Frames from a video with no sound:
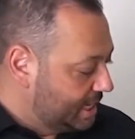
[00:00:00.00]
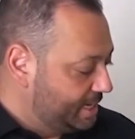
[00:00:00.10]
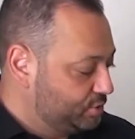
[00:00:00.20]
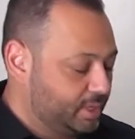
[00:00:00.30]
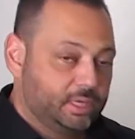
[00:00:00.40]
I
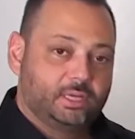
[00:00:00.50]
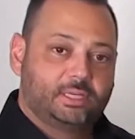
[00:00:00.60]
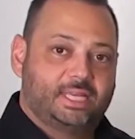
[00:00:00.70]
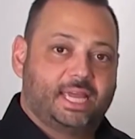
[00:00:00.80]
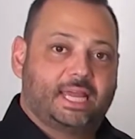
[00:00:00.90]
actually
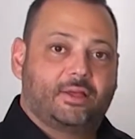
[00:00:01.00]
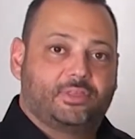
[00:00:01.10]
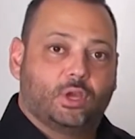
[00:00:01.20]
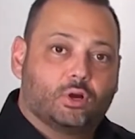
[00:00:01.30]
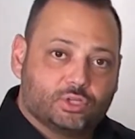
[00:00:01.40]
take out
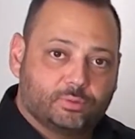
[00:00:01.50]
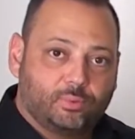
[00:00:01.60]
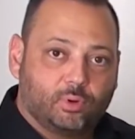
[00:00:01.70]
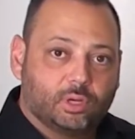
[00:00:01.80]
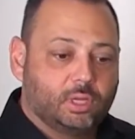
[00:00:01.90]
the arch
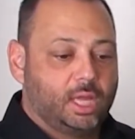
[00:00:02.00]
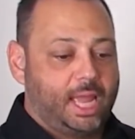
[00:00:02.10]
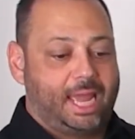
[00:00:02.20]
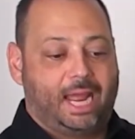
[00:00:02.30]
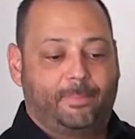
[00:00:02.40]
support
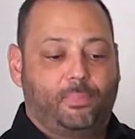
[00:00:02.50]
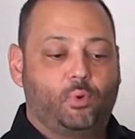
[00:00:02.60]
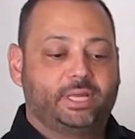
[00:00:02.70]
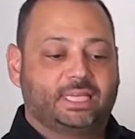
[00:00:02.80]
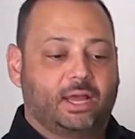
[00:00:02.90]
and I
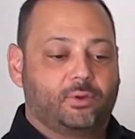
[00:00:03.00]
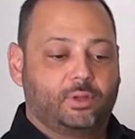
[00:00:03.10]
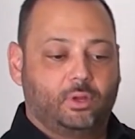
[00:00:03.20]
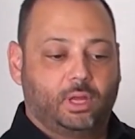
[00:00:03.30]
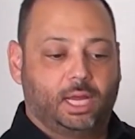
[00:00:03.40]
point out
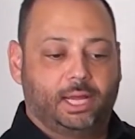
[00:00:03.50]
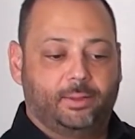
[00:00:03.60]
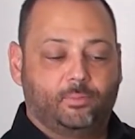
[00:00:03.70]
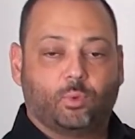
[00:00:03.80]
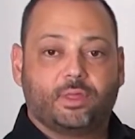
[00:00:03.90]

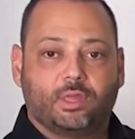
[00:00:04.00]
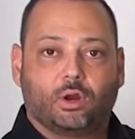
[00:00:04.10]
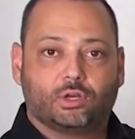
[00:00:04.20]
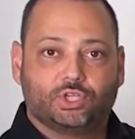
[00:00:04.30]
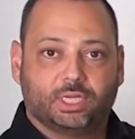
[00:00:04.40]
where the
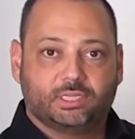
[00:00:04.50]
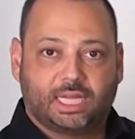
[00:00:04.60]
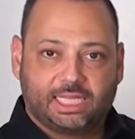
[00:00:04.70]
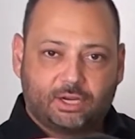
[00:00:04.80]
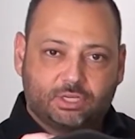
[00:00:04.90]
arch is.
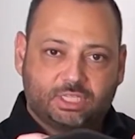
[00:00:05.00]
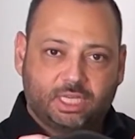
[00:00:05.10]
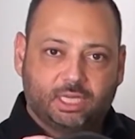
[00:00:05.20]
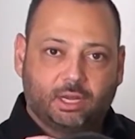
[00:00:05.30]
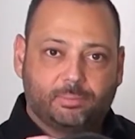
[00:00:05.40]
I let her
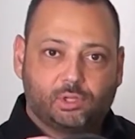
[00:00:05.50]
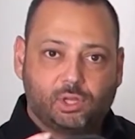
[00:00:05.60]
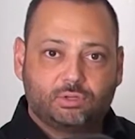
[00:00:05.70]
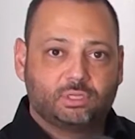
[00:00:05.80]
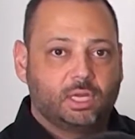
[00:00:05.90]
see it up
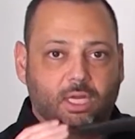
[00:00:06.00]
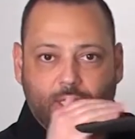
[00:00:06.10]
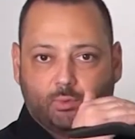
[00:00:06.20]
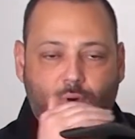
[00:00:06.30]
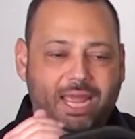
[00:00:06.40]
close,
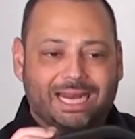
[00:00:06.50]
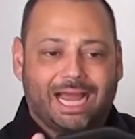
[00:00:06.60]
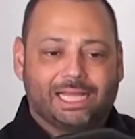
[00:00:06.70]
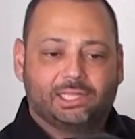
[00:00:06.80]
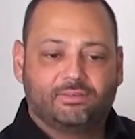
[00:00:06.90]
right at
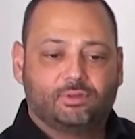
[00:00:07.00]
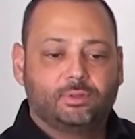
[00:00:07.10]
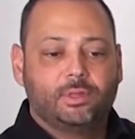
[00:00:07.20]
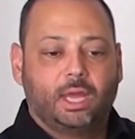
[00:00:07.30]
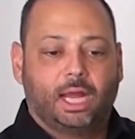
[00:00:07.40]
eye
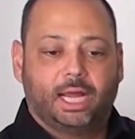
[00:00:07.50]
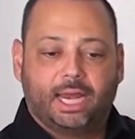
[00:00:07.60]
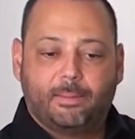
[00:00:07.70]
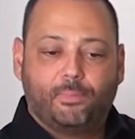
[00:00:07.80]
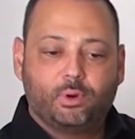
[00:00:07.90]
level,
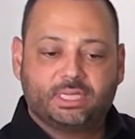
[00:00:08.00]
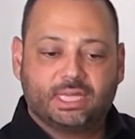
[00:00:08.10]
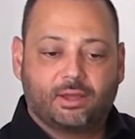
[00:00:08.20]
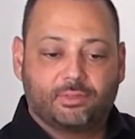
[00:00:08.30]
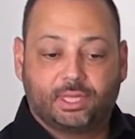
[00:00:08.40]
and I point
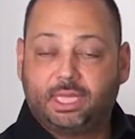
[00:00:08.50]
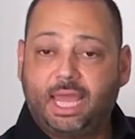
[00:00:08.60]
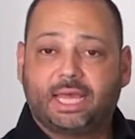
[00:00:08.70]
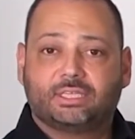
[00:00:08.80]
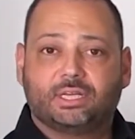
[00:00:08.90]
out that,
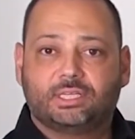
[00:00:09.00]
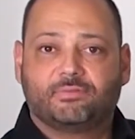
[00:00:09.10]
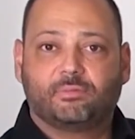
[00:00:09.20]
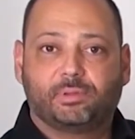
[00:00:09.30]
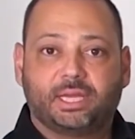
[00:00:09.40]
yeah, it's in a
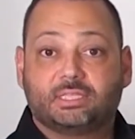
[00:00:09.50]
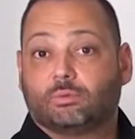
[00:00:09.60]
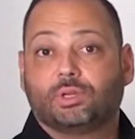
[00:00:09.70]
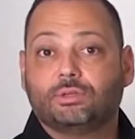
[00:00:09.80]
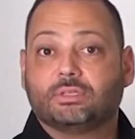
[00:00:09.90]
different place that
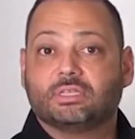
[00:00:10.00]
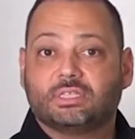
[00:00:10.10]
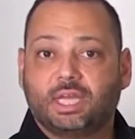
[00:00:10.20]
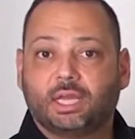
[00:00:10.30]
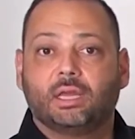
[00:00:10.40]
we're used to
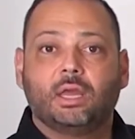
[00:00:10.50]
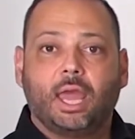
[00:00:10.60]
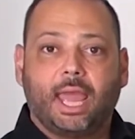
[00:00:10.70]
seeing,